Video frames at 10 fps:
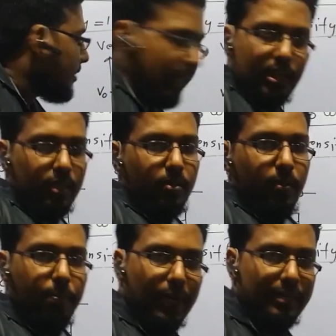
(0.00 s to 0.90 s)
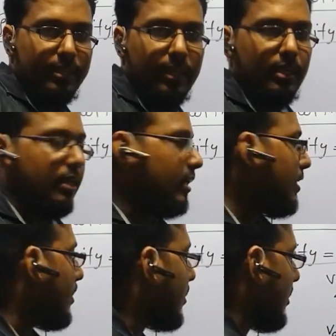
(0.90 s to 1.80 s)
theory. But
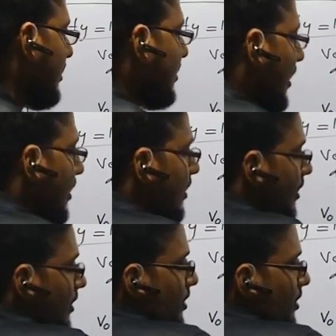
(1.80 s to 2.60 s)
the reason